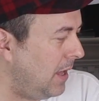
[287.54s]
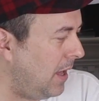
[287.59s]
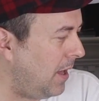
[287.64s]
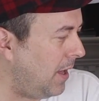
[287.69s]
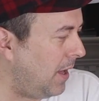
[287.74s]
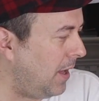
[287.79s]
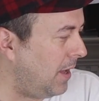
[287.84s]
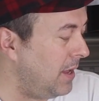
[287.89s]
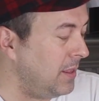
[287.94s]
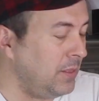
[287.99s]

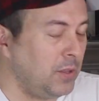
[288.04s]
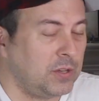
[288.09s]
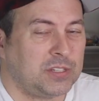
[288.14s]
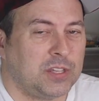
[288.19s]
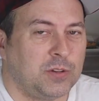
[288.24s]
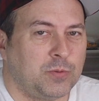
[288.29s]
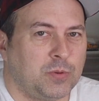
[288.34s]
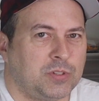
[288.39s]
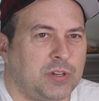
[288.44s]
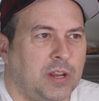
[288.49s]
It
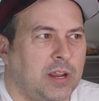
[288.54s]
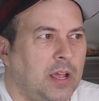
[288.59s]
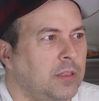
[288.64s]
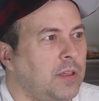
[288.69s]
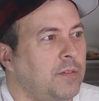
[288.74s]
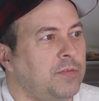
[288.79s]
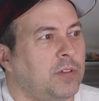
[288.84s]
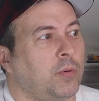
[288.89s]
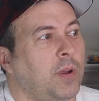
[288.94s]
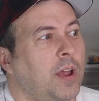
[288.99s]
looks interesting. I
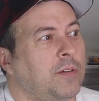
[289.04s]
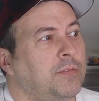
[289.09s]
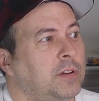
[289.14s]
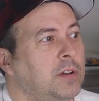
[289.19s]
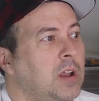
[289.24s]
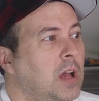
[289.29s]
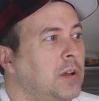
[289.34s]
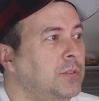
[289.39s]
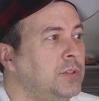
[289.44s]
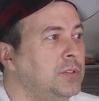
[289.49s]
love the
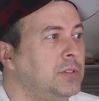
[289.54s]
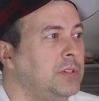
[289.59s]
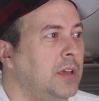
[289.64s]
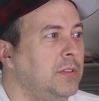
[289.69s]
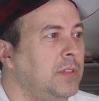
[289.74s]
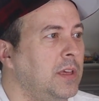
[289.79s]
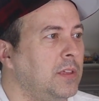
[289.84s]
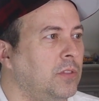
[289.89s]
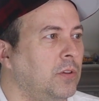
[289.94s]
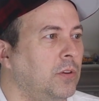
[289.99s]
graphic novels. I
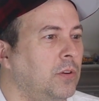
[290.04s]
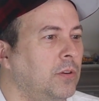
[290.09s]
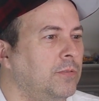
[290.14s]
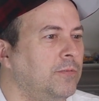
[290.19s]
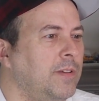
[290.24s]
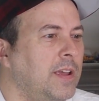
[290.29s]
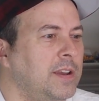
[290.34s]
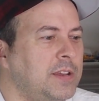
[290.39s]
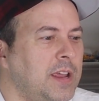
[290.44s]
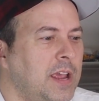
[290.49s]
think they're
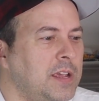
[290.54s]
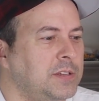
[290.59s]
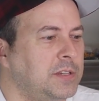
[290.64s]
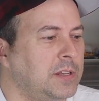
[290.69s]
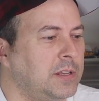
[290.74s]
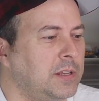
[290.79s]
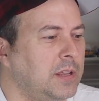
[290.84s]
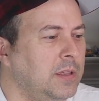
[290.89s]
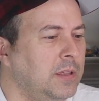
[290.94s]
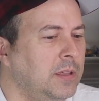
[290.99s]

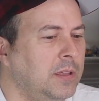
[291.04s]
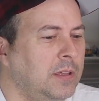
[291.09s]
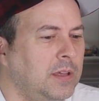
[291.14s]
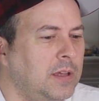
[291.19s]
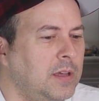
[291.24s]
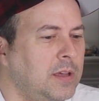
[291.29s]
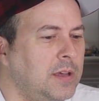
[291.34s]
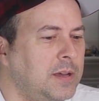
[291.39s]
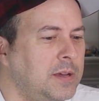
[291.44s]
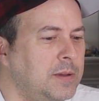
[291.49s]
fantastic.
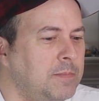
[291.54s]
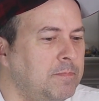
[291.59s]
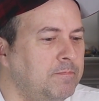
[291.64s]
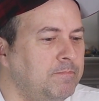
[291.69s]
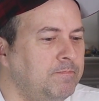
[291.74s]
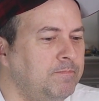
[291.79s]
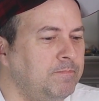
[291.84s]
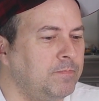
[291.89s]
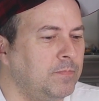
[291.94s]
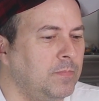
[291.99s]

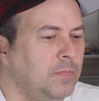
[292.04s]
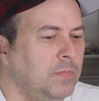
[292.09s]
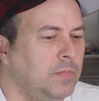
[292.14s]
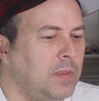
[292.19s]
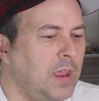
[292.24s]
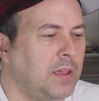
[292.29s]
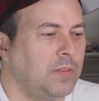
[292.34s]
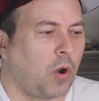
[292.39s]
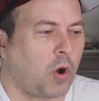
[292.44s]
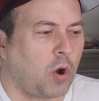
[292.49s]
And
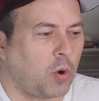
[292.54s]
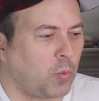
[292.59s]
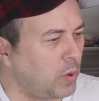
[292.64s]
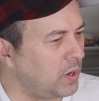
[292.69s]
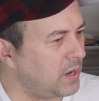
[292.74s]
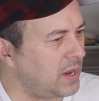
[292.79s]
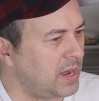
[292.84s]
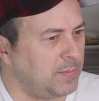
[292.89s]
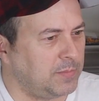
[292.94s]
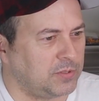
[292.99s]
the
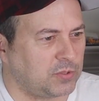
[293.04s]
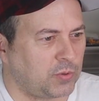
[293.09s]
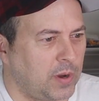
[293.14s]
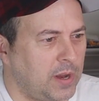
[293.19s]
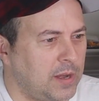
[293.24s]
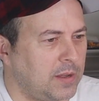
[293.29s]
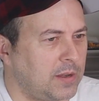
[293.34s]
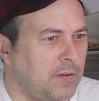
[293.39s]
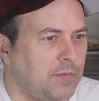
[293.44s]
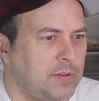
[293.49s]
artwork in them is
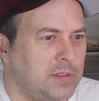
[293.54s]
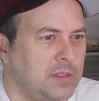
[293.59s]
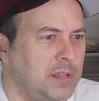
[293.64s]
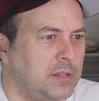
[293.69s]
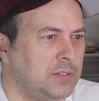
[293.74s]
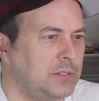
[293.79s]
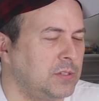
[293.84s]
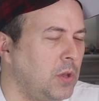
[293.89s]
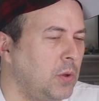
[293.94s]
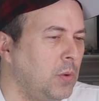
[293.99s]
great and
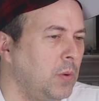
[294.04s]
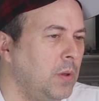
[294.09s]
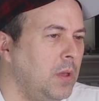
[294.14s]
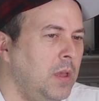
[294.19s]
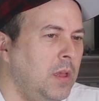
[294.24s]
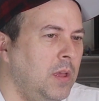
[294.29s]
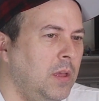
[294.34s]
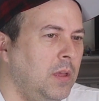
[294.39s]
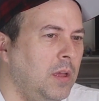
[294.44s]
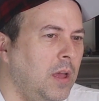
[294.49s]
everything. So
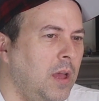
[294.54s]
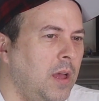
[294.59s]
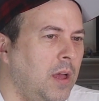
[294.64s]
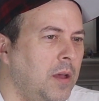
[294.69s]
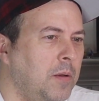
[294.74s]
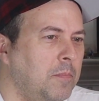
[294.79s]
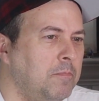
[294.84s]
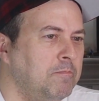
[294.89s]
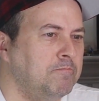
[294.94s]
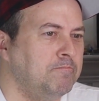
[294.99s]

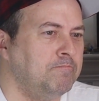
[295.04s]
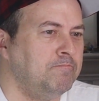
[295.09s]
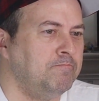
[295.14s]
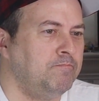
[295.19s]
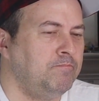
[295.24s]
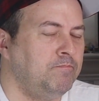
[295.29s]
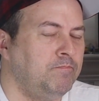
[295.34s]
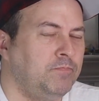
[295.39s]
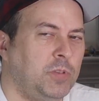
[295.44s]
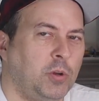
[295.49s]

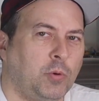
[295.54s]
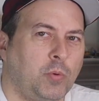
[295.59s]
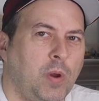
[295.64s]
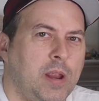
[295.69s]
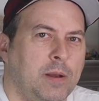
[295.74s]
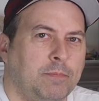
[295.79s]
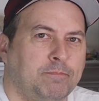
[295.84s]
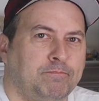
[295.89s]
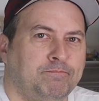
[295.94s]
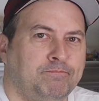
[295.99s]
they're
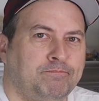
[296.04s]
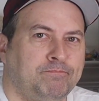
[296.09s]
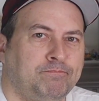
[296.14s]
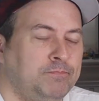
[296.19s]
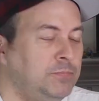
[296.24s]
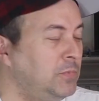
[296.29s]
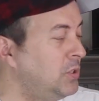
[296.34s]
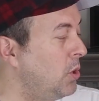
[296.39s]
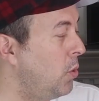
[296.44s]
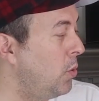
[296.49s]
great.
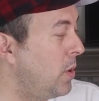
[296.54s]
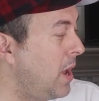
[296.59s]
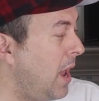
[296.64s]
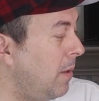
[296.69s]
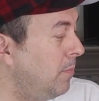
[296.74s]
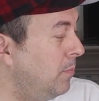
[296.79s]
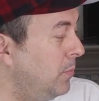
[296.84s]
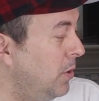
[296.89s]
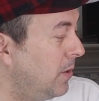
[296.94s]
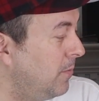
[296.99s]
So
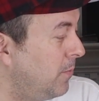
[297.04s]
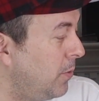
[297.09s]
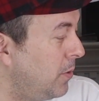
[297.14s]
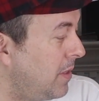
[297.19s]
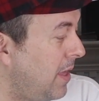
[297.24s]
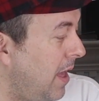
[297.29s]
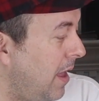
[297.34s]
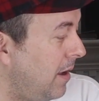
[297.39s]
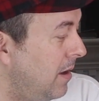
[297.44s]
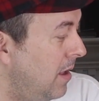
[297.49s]
yeah, looking forward
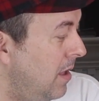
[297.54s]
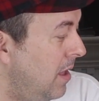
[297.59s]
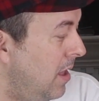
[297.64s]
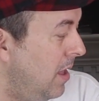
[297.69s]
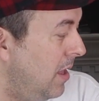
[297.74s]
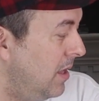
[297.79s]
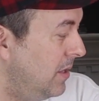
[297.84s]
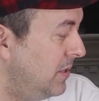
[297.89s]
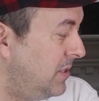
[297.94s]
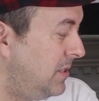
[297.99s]
to that.
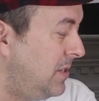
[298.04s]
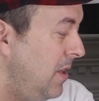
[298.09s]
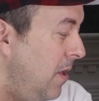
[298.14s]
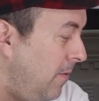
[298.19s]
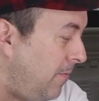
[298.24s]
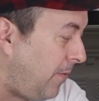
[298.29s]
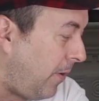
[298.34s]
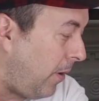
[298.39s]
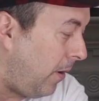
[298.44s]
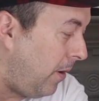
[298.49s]

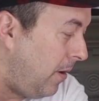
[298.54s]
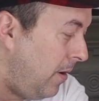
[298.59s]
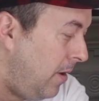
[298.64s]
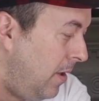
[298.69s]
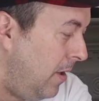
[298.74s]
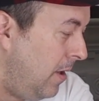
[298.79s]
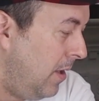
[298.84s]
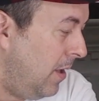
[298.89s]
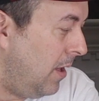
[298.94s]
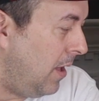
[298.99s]
Silver.
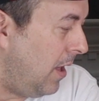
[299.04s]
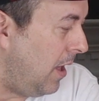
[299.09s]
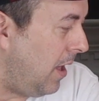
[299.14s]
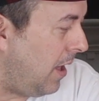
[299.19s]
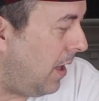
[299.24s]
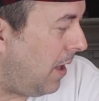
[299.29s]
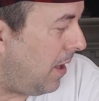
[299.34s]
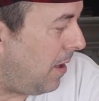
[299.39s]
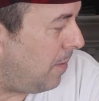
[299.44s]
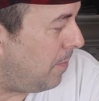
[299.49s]

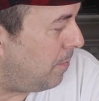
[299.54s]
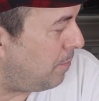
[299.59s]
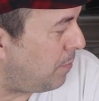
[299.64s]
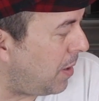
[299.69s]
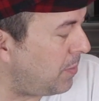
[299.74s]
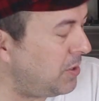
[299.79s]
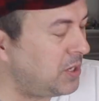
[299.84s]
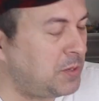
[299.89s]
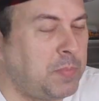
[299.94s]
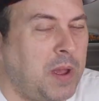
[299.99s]

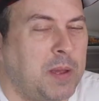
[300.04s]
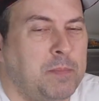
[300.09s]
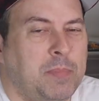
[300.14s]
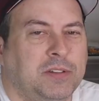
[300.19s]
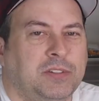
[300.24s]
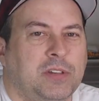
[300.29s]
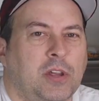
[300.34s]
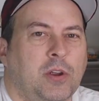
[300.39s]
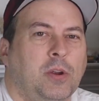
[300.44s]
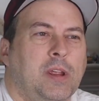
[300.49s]
published by
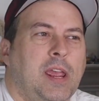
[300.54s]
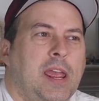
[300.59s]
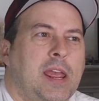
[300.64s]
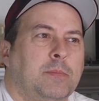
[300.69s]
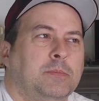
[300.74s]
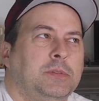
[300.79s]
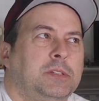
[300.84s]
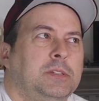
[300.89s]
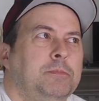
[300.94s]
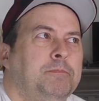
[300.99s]
Bezier
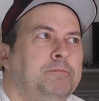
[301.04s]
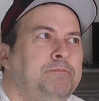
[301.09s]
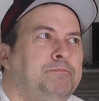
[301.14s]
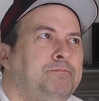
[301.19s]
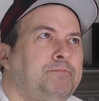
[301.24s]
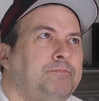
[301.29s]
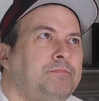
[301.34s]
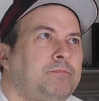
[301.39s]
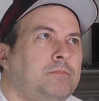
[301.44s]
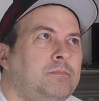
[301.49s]
Games,
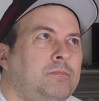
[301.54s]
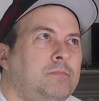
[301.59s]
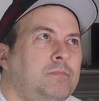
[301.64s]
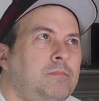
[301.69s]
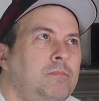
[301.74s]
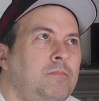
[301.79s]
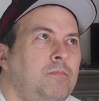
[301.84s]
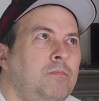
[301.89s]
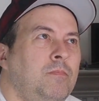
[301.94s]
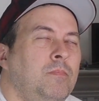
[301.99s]

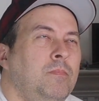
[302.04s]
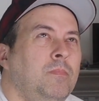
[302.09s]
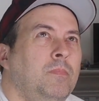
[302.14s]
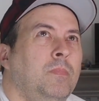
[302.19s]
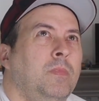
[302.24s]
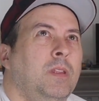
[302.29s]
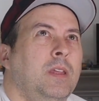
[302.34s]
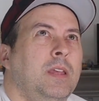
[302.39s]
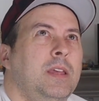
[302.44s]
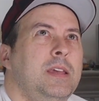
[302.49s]

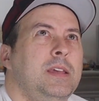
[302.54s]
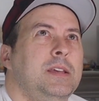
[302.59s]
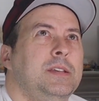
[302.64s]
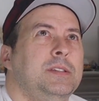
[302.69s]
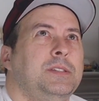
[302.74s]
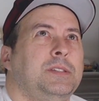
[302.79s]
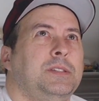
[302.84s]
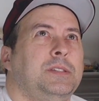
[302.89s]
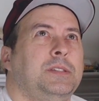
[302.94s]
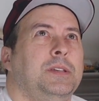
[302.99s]

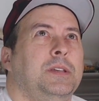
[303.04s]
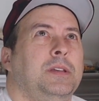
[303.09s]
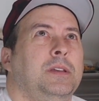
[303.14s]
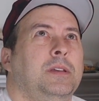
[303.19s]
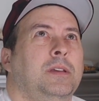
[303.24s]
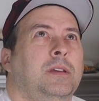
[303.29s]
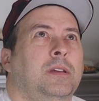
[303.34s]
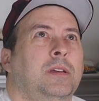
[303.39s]
is